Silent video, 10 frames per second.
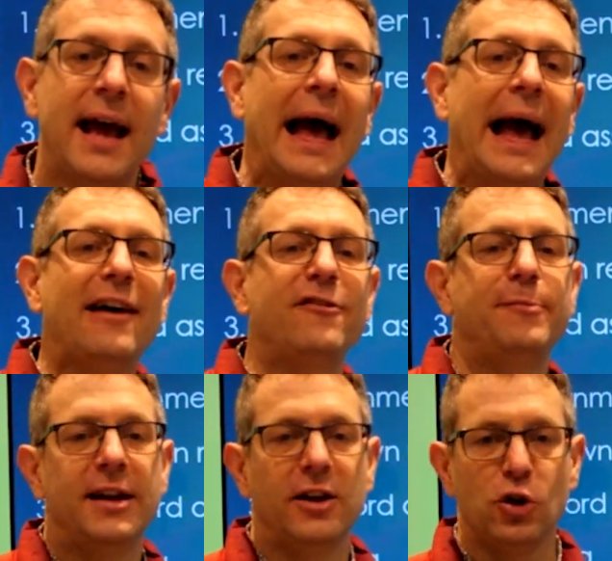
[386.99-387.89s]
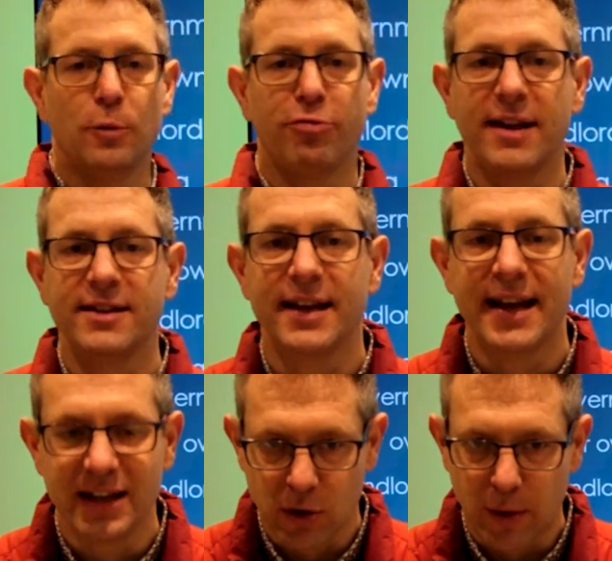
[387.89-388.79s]
have been incorporated
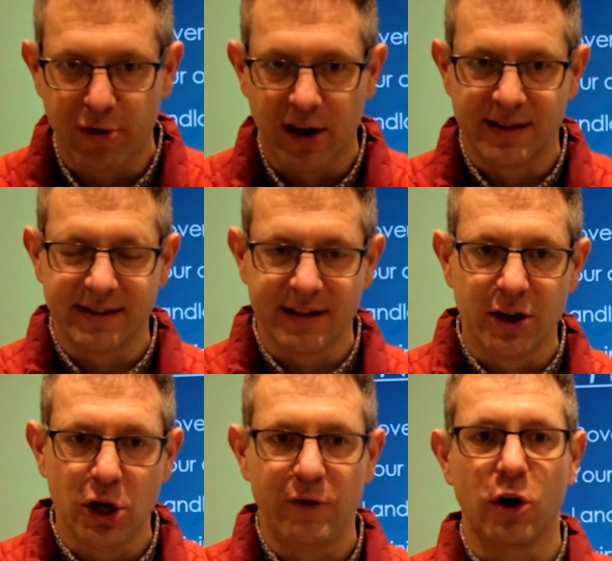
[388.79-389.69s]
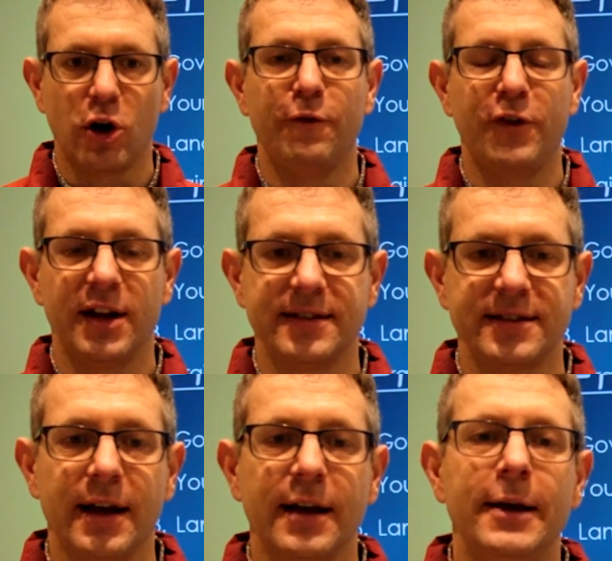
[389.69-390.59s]
into our processes, so you've got confidence that